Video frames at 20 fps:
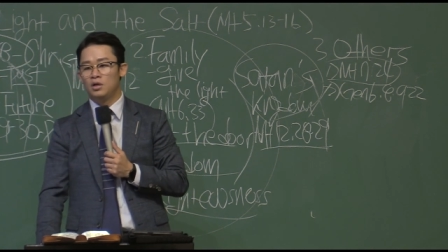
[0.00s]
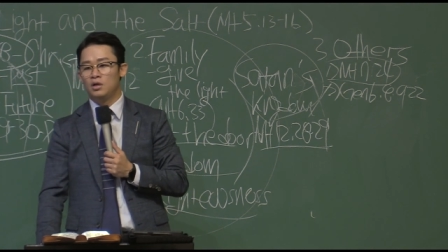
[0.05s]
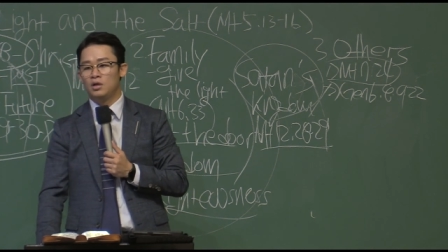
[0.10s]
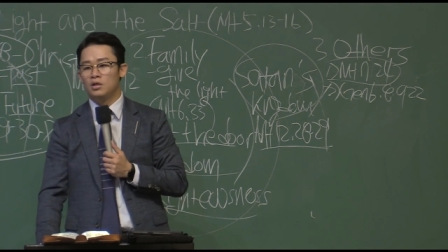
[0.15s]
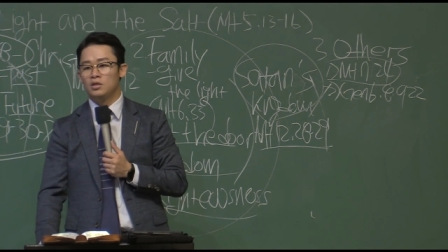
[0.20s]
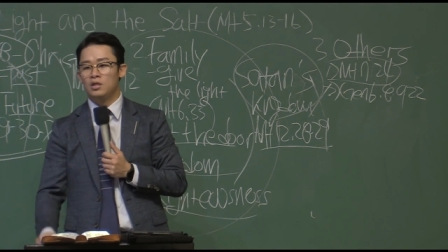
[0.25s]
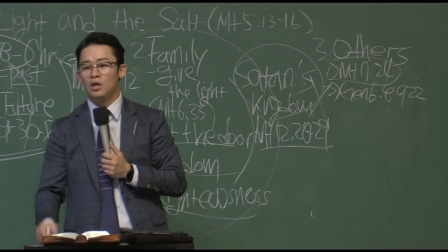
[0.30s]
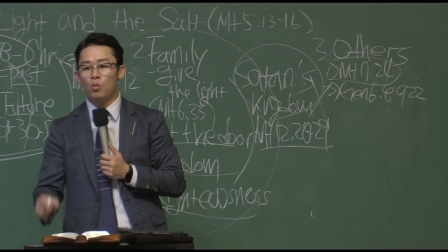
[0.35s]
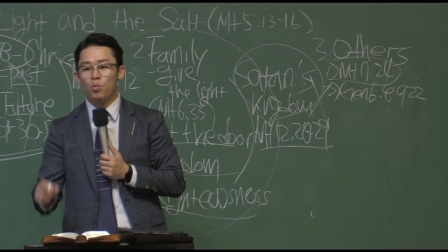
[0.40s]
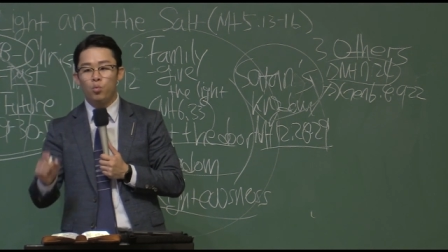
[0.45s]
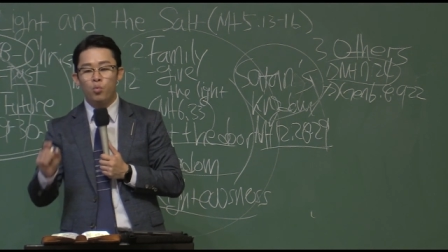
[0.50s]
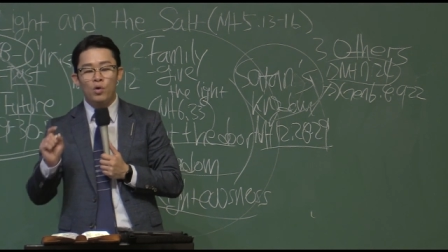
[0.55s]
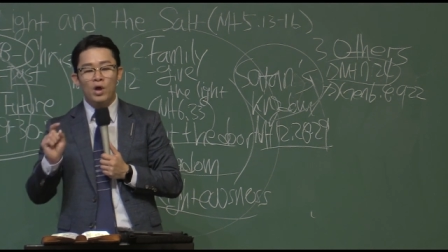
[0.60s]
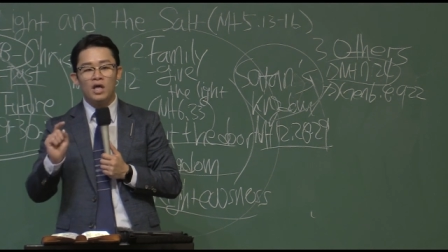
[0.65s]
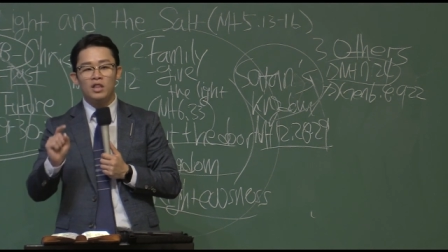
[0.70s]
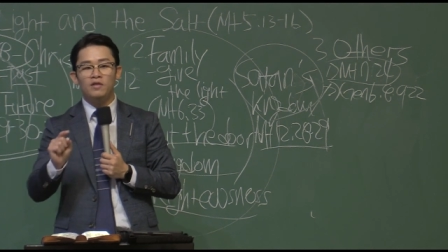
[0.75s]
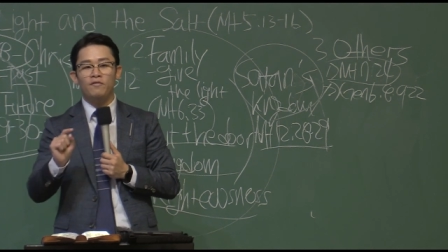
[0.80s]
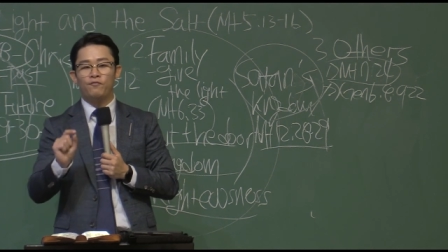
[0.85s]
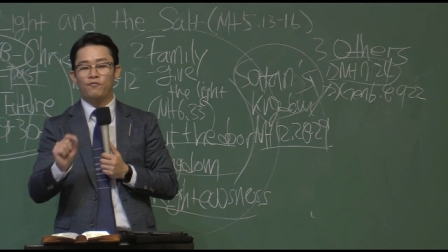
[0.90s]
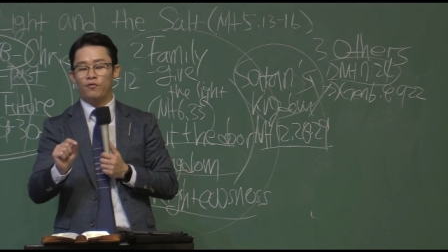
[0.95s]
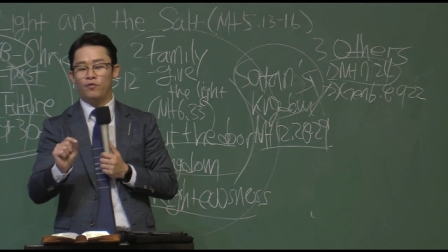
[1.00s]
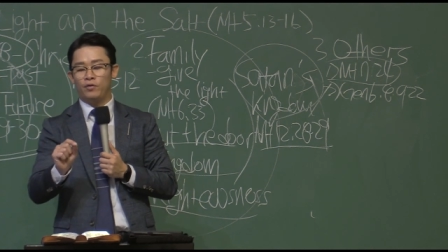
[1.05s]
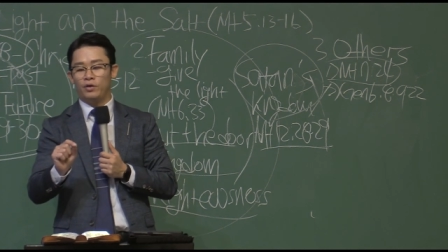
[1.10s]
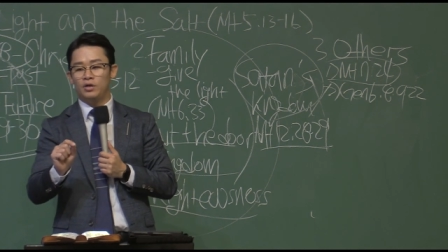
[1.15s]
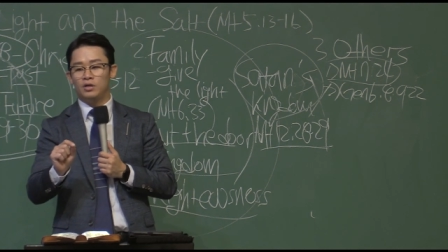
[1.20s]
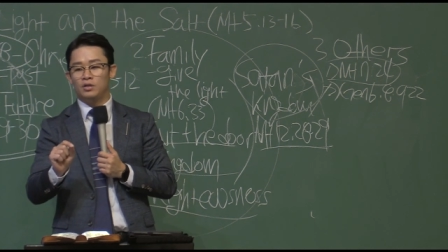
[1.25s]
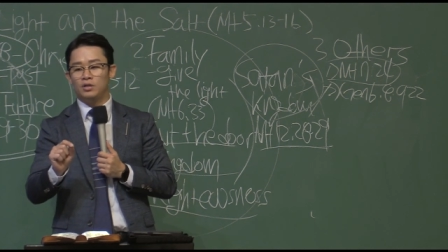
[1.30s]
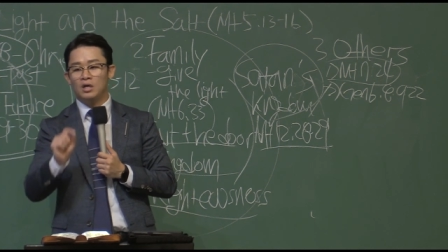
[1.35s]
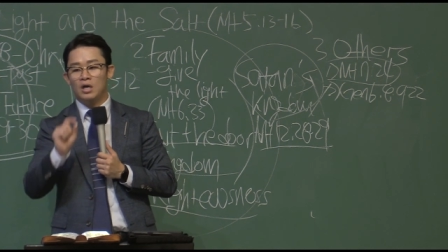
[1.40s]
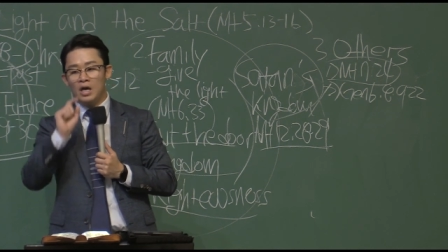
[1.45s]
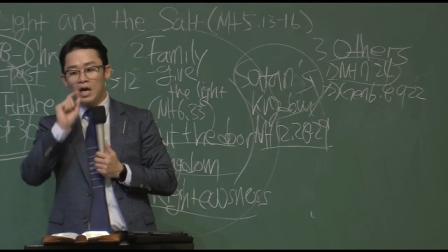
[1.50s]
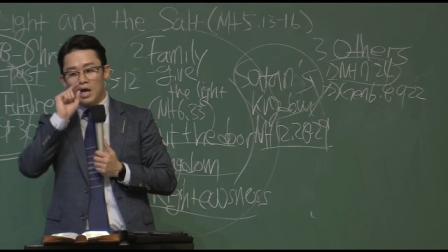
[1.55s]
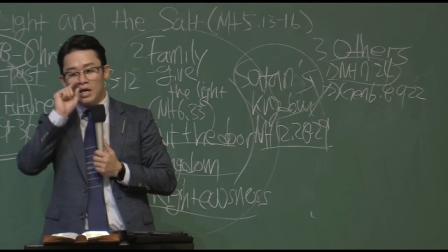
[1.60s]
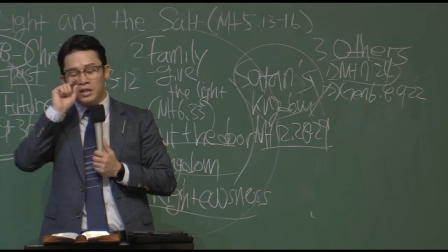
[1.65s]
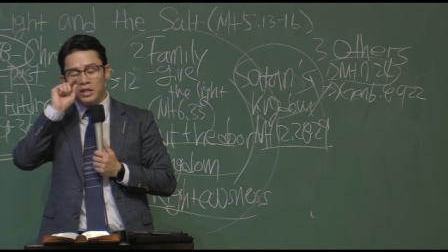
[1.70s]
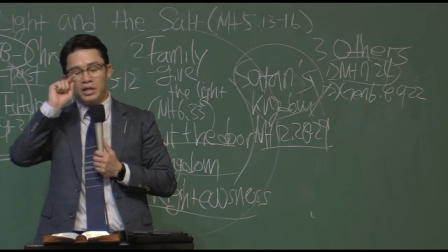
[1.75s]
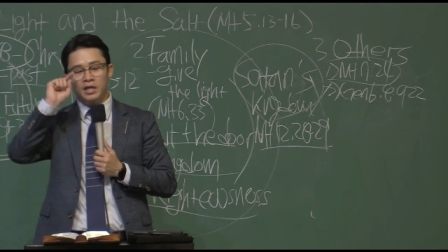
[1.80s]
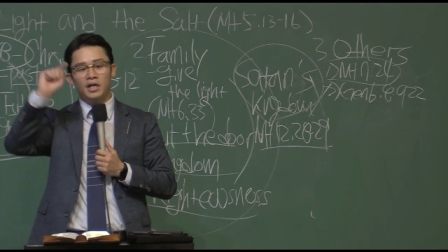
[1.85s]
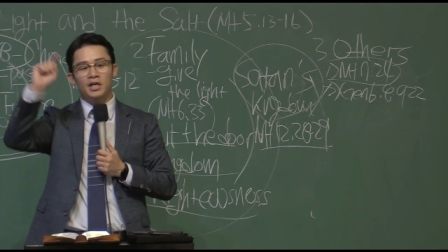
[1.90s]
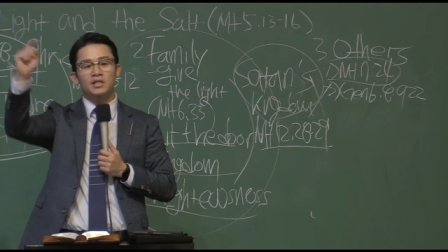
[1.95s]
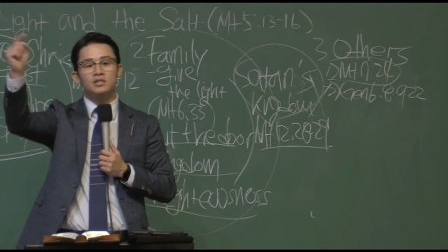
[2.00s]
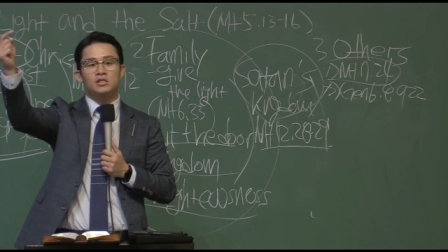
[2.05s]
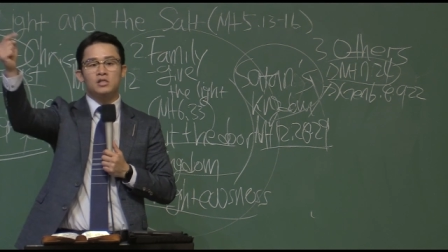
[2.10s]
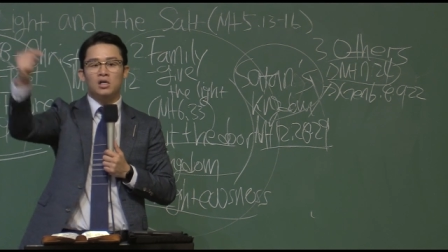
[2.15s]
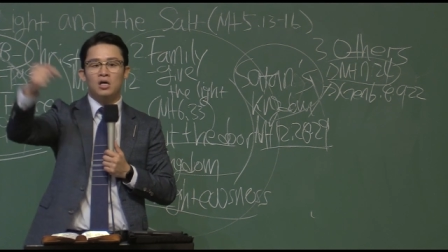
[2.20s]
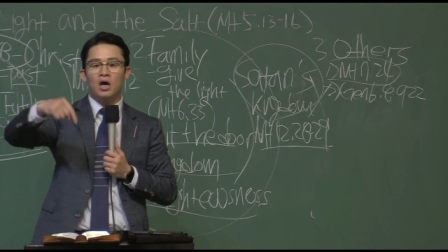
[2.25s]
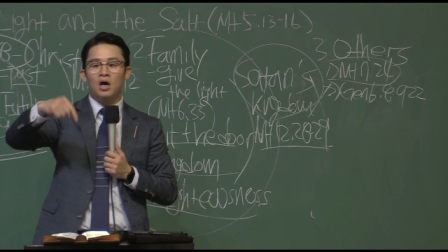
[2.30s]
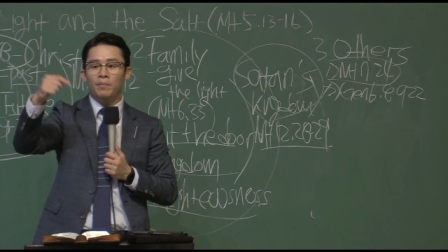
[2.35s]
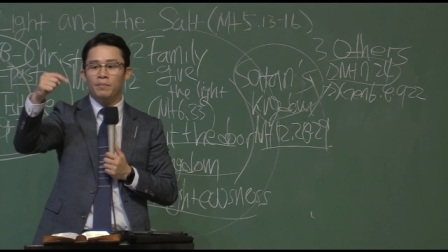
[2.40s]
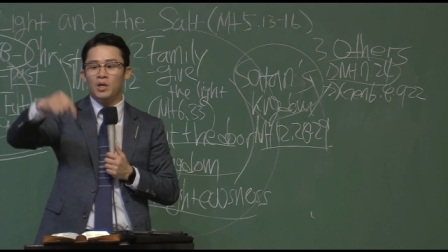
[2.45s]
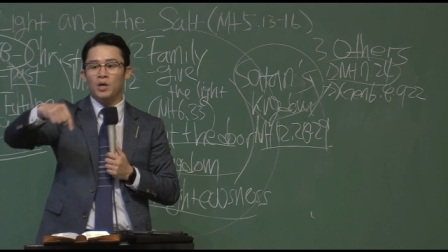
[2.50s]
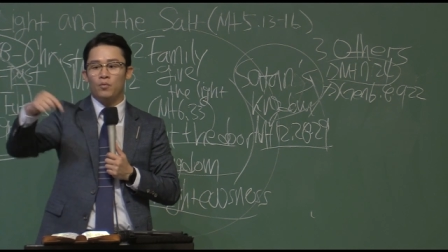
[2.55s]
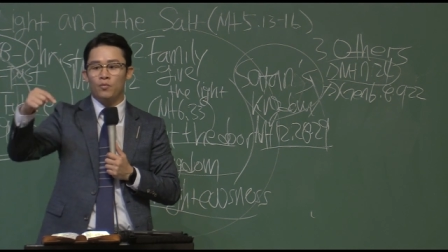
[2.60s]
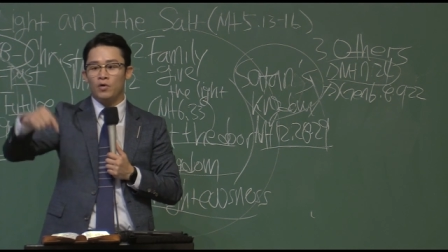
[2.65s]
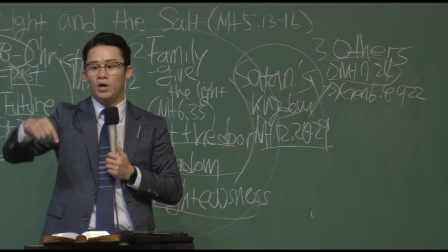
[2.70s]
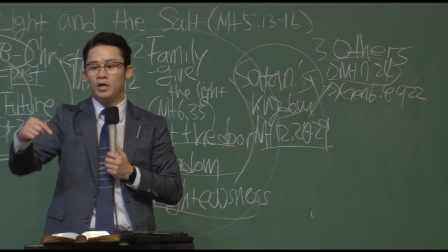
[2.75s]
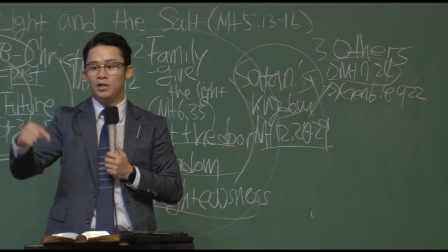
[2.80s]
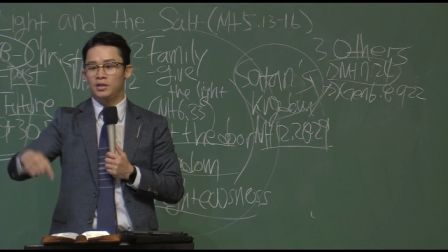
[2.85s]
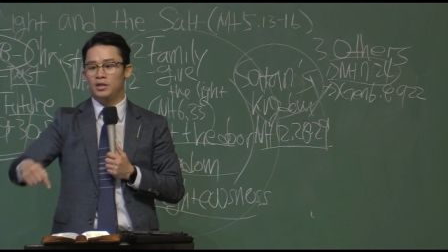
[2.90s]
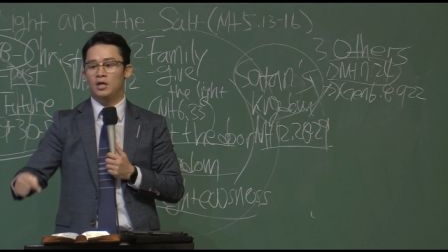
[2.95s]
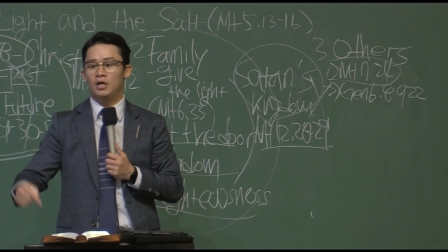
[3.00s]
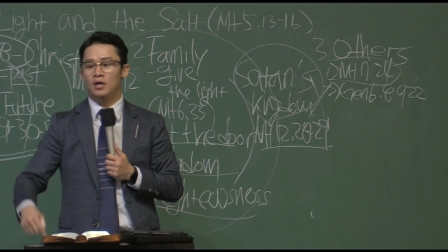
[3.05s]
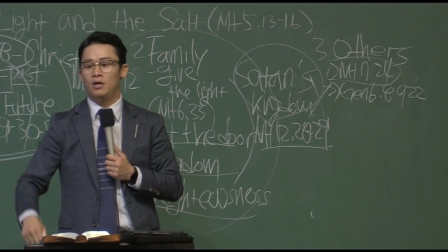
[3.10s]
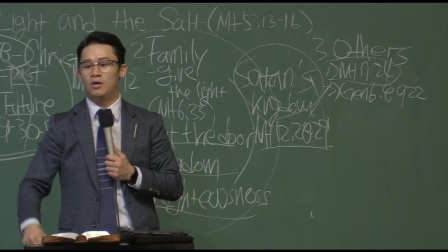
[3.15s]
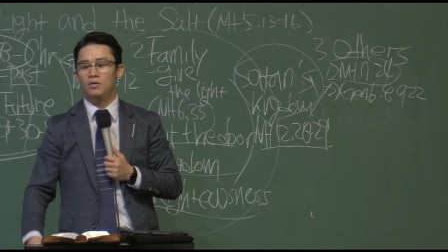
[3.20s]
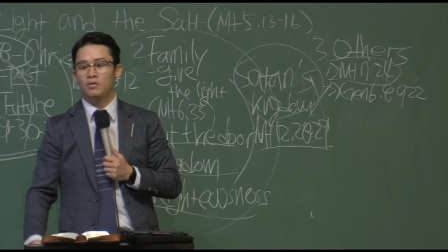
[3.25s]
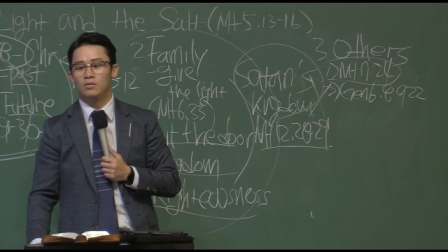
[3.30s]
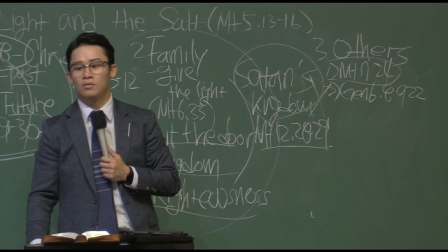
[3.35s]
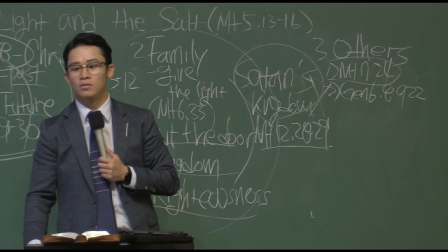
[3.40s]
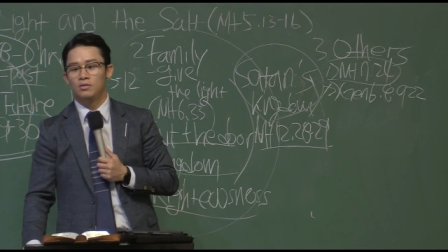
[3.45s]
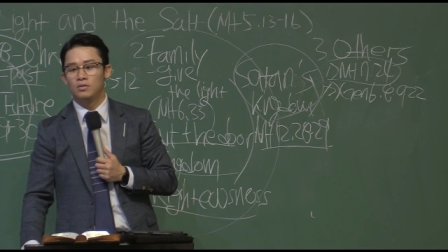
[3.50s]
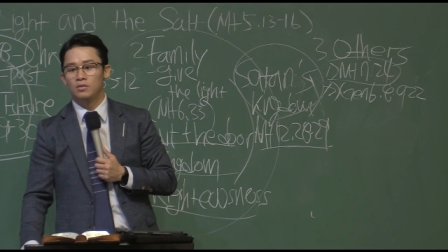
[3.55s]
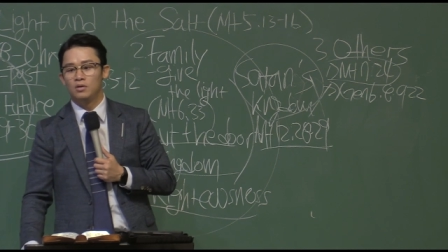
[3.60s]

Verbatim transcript: They're ready for it. And it is coming right now.